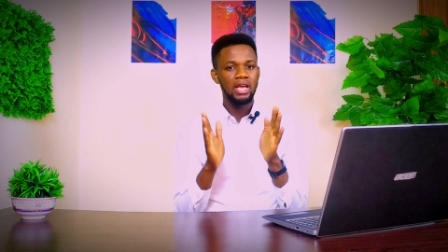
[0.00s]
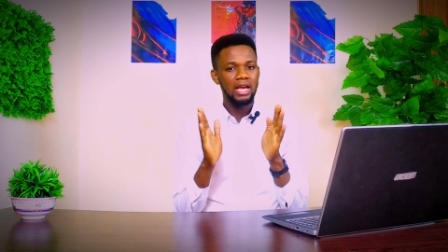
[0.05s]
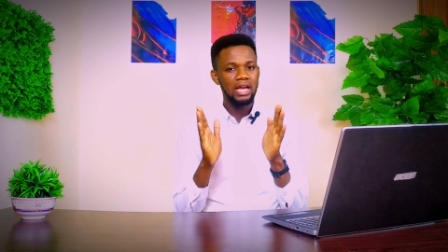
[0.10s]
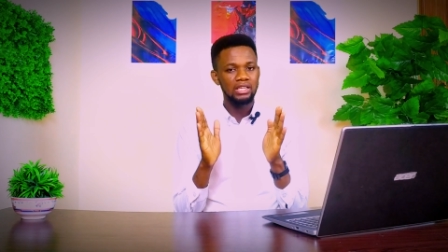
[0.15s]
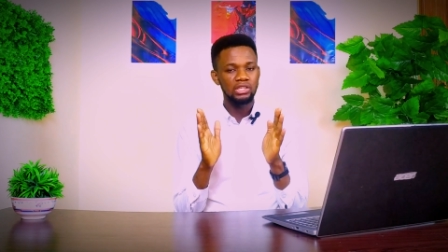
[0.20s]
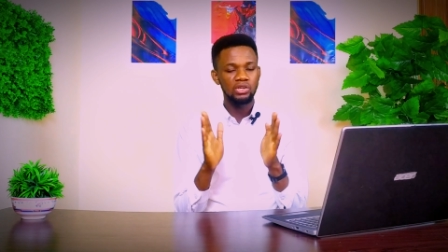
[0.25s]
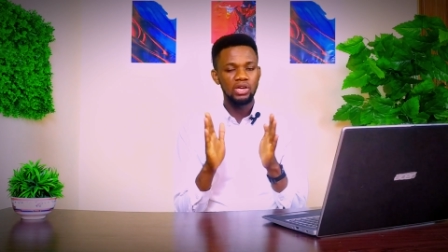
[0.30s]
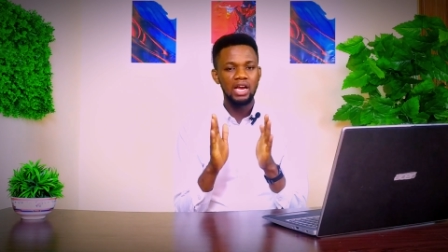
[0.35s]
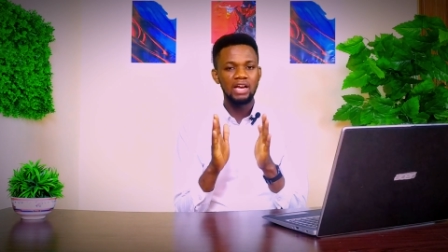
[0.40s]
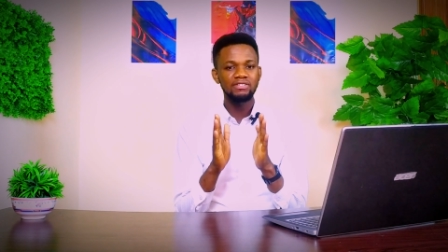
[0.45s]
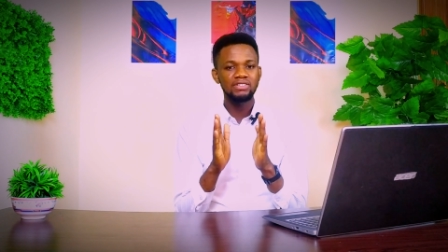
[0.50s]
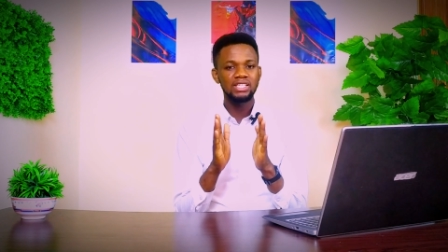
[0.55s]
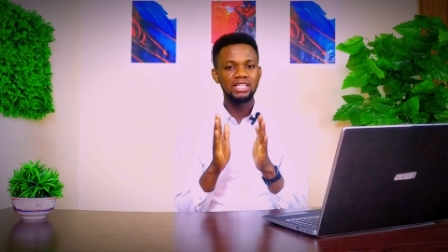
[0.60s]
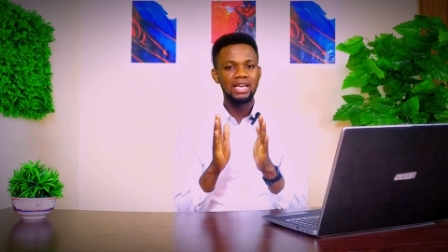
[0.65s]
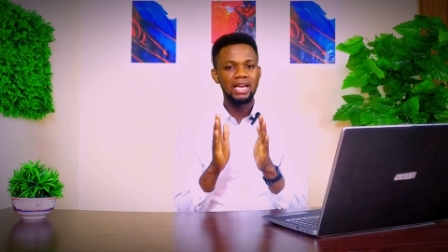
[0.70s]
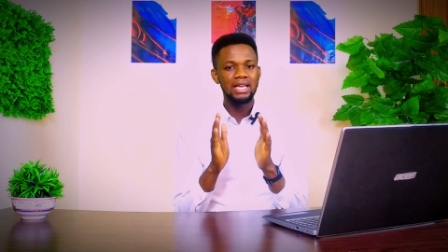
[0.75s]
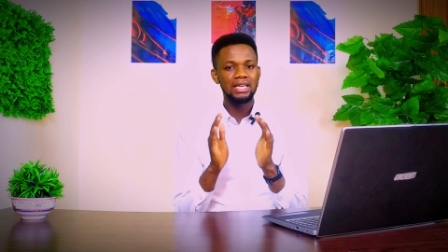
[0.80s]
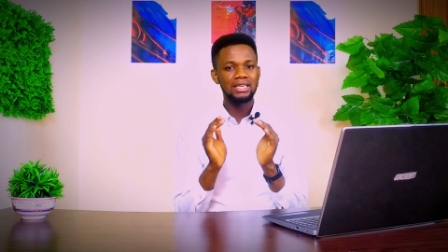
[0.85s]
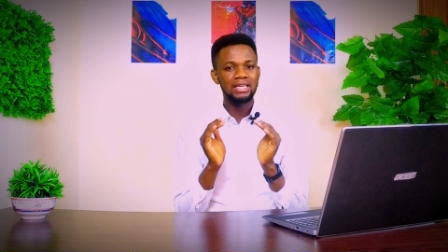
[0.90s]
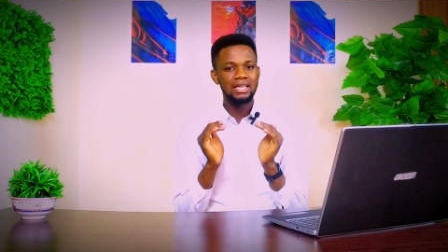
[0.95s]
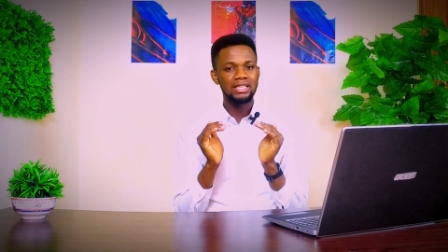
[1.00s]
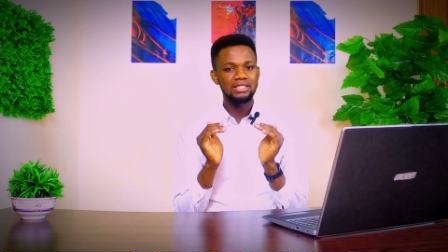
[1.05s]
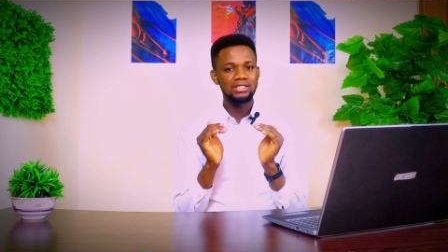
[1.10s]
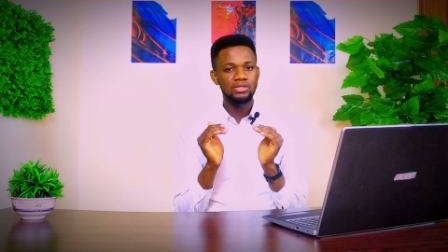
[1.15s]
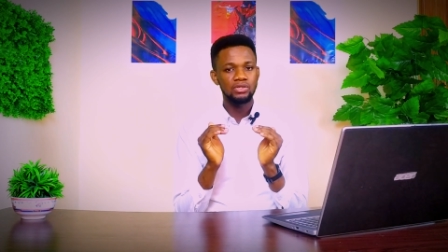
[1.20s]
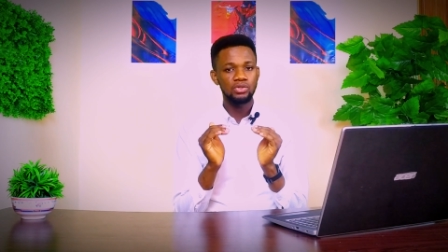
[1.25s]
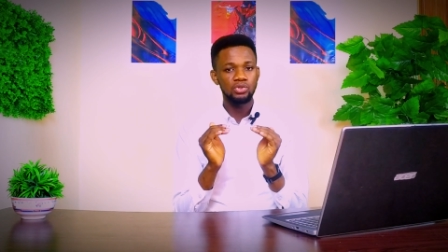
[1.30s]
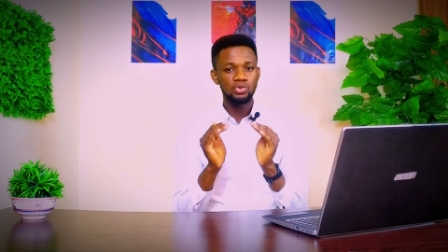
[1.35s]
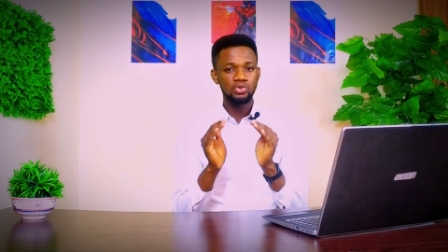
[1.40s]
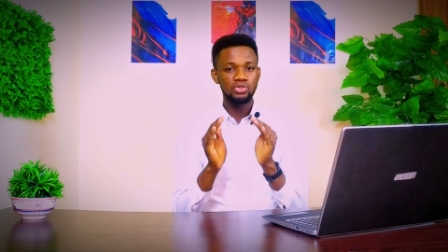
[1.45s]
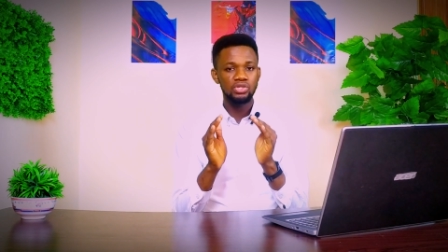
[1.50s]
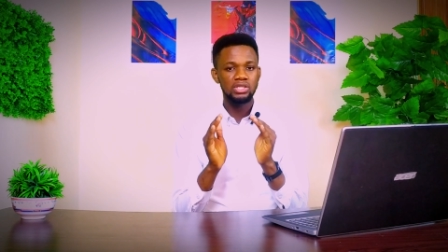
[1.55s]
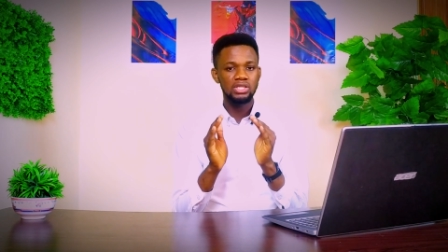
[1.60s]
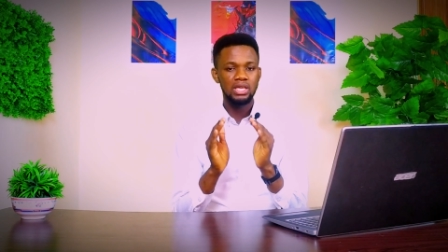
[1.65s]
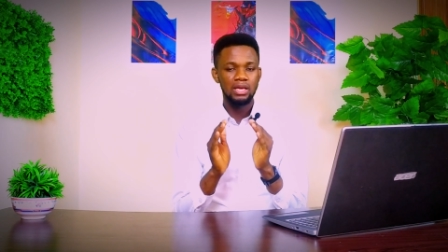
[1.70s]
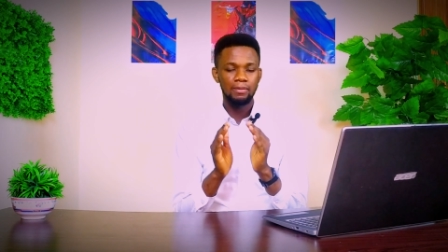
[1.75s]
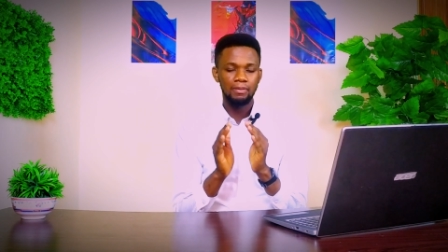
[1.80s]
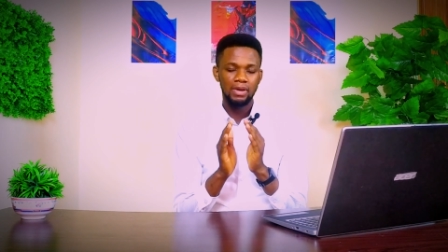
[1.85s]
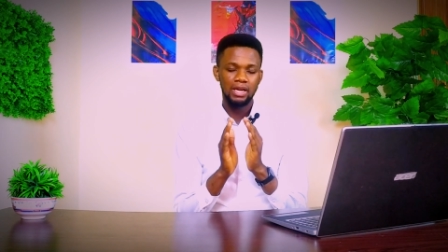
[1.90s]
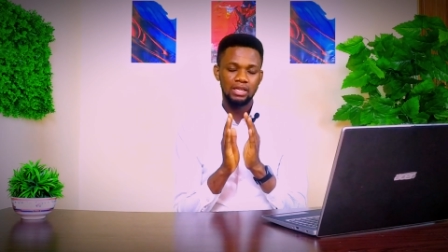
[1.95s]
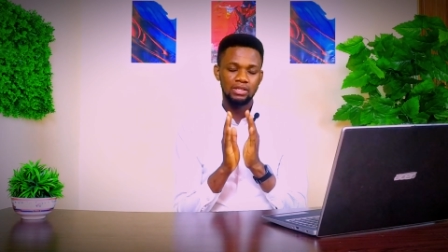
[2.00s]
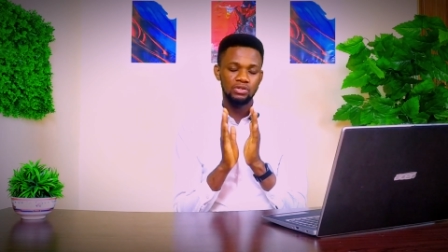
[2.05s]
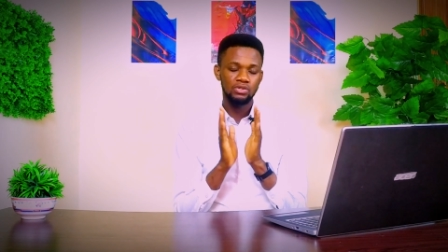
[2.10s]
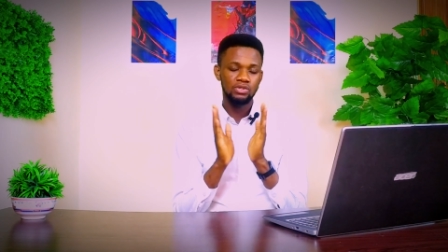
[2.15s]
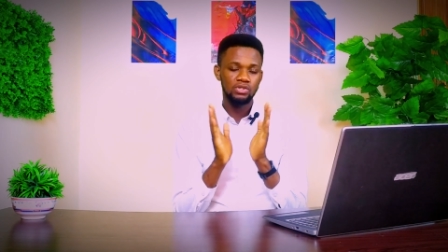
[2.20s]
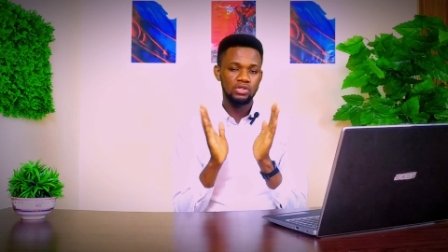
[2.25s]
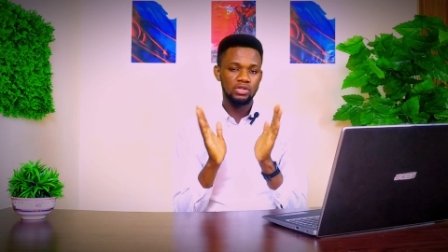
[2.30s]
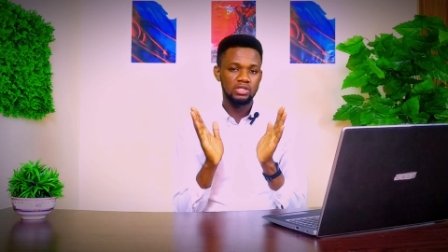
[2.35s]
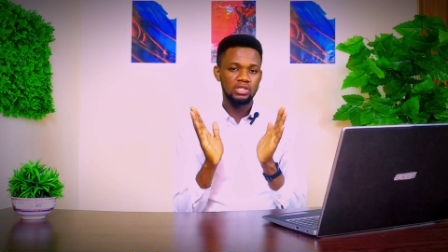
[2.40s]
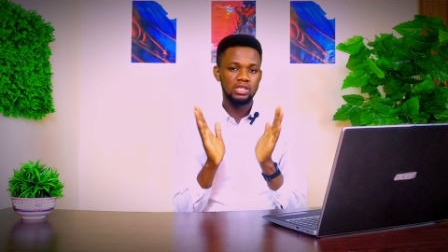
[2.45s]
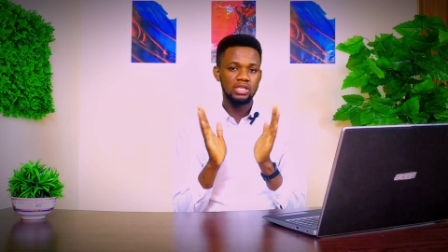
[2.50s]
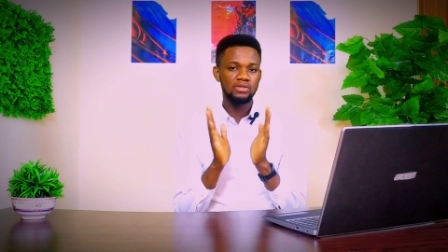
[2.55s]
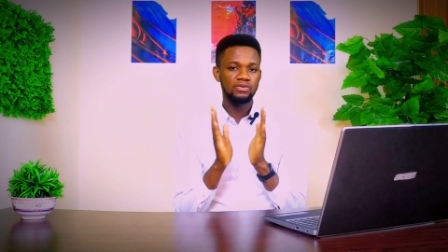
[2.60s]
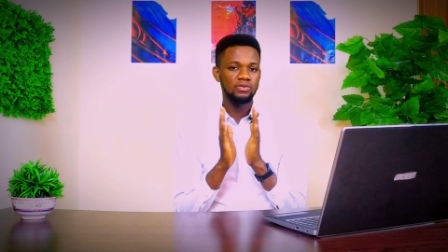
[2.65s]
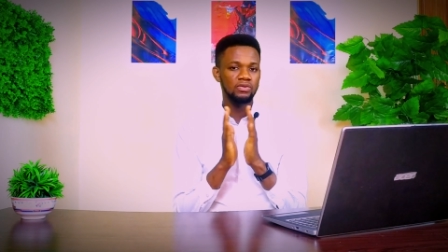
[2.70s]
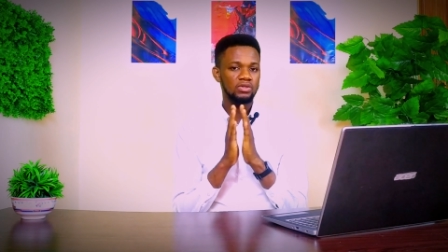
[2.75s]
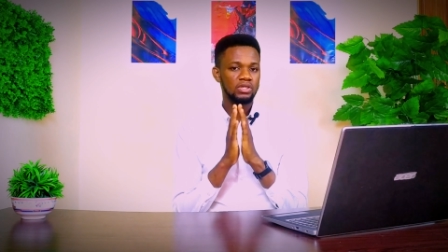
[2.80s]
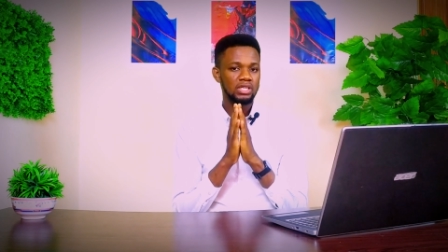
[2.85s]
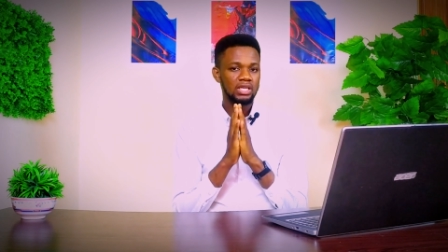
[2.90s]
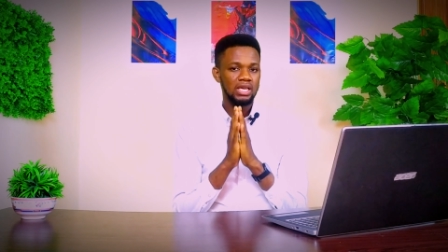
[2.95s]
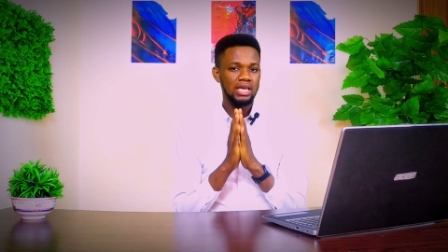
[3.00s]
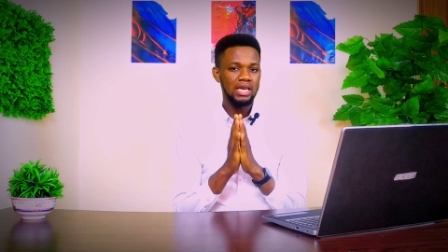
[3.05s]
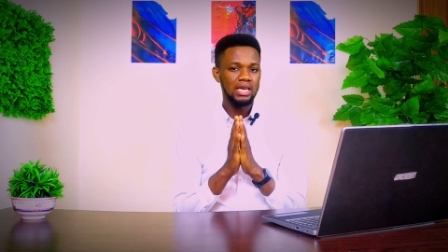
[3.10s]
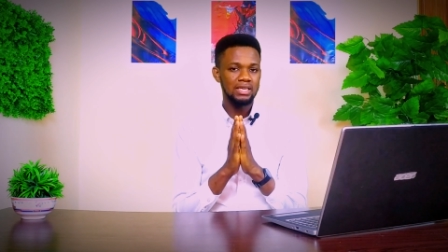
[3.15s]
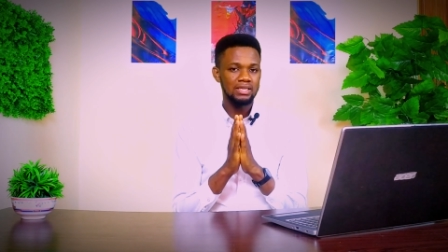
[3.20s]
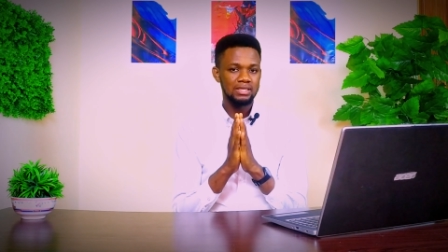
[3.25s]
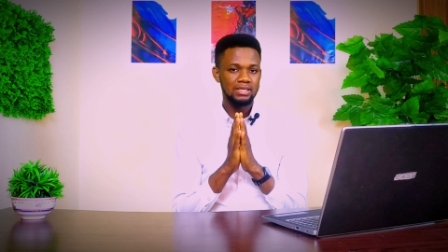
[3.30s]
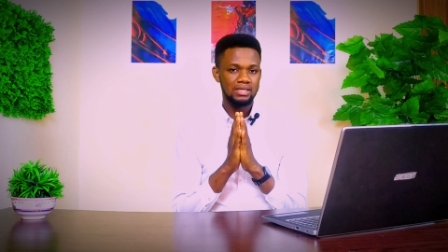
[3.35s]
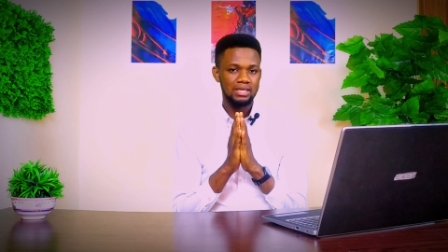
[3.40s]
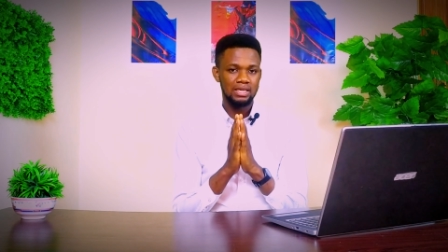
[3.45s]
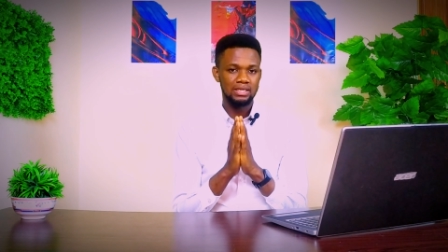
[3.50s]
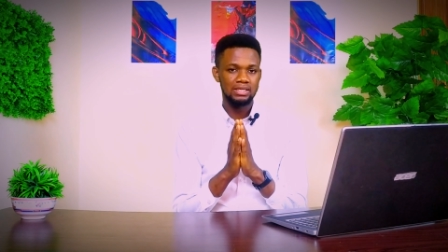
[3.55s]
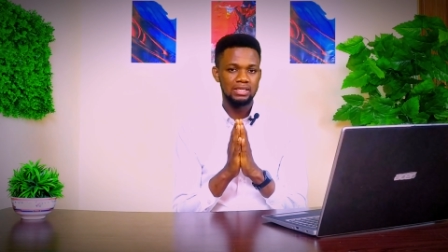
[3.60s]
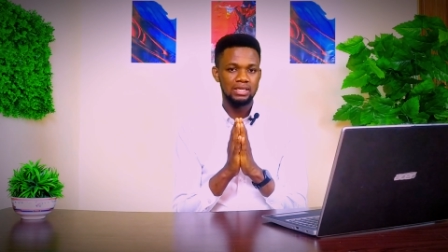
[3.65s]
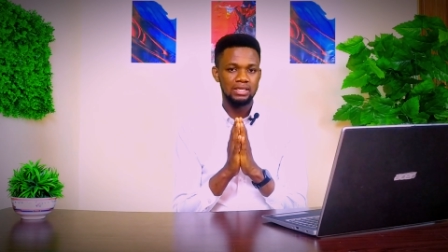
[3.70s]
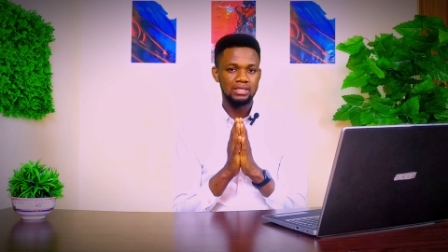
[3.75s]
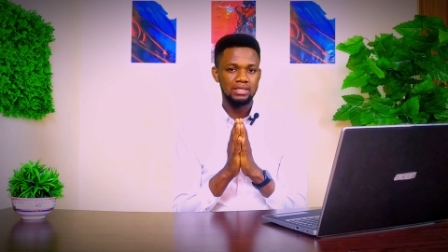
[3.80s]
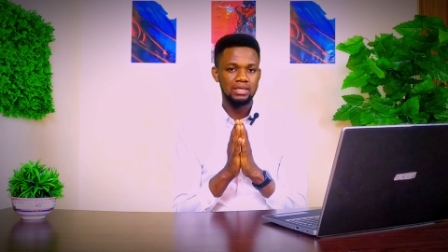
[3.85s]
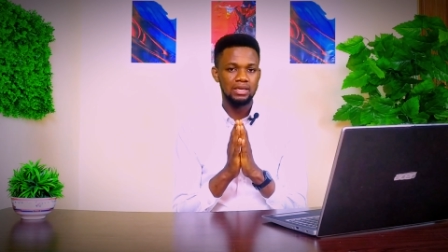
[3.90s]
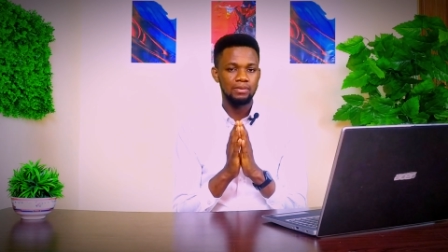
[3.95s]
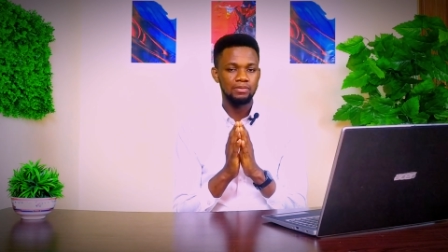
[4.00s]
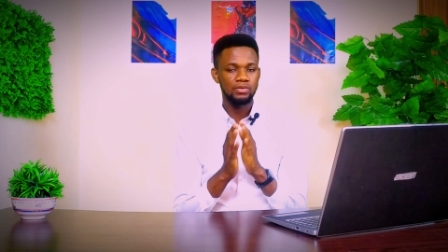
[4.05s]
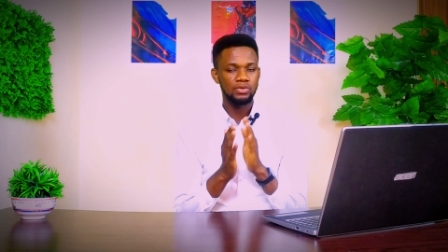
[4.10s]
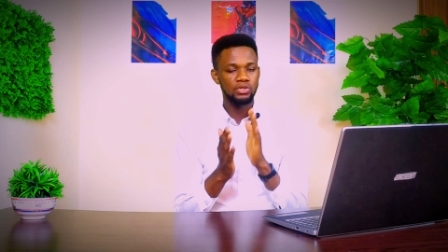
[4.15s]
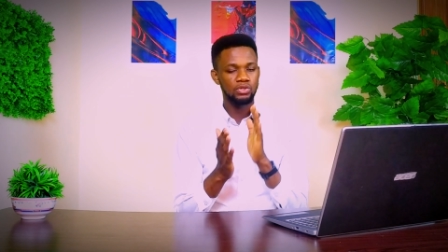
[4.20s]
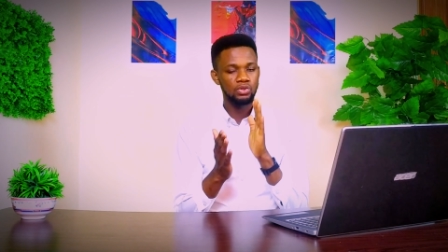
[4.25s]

And you have the guidelines, you use them, and you successfully ace that exam.